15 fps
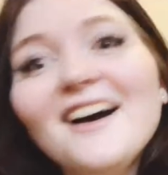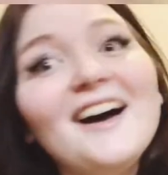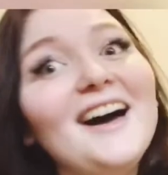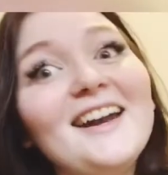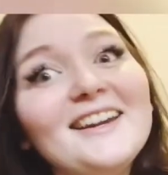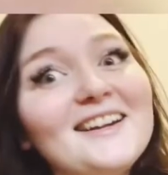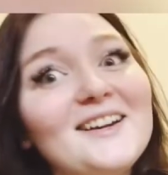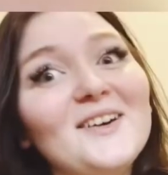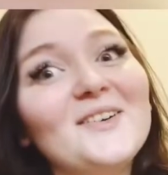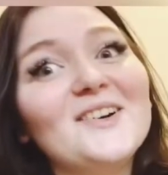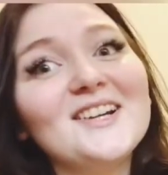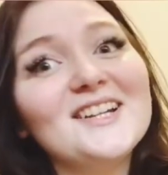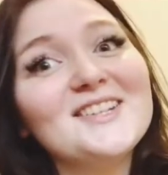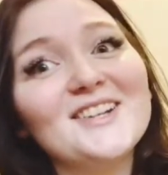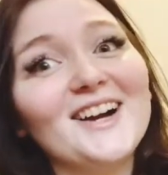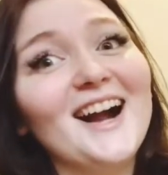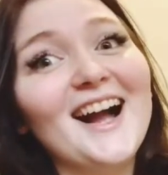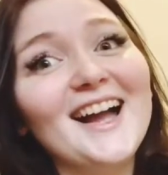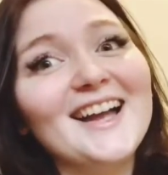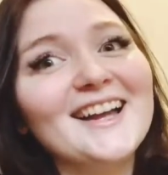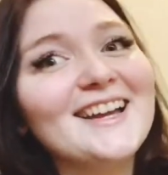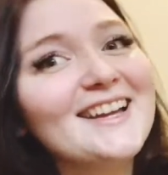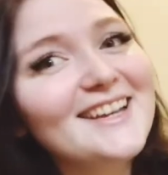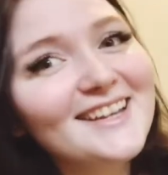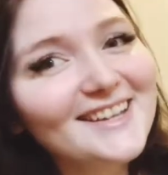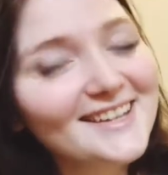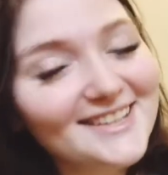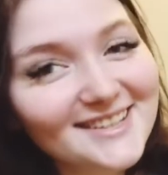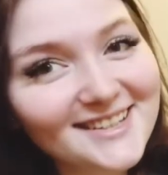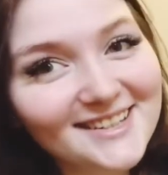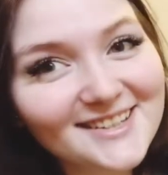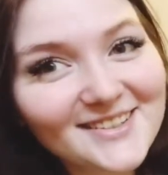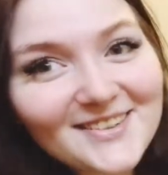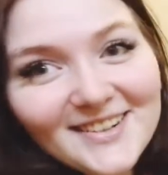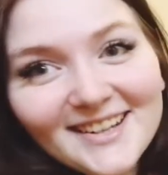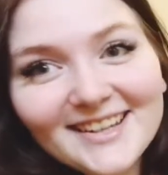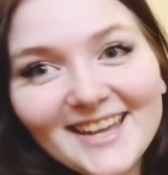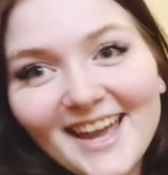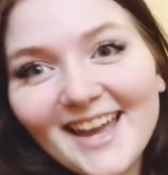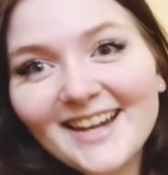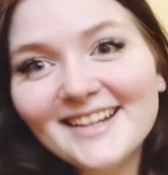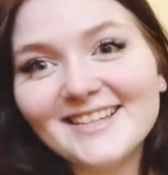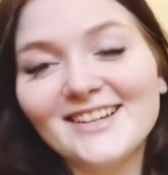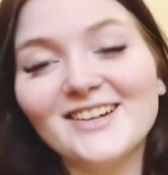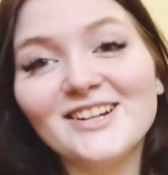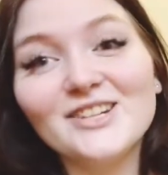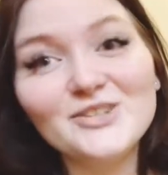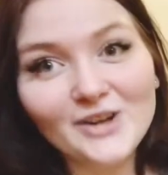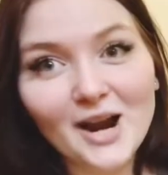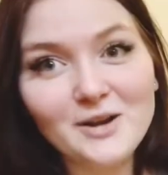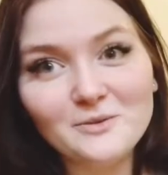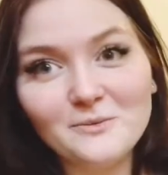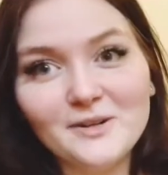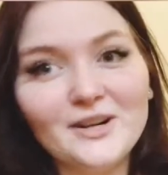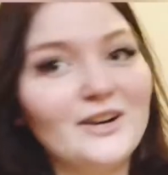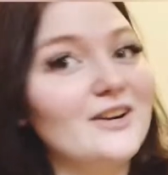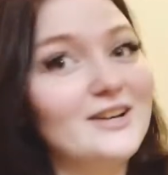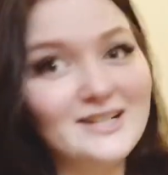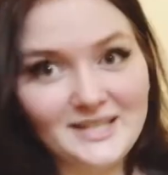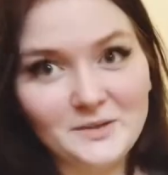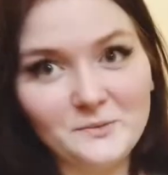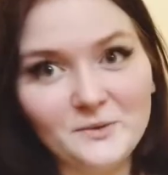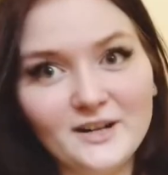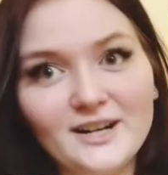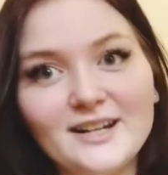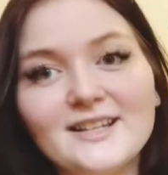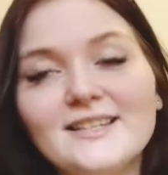I did not want to try to do it again because I already tried with my daughter. It didn't work.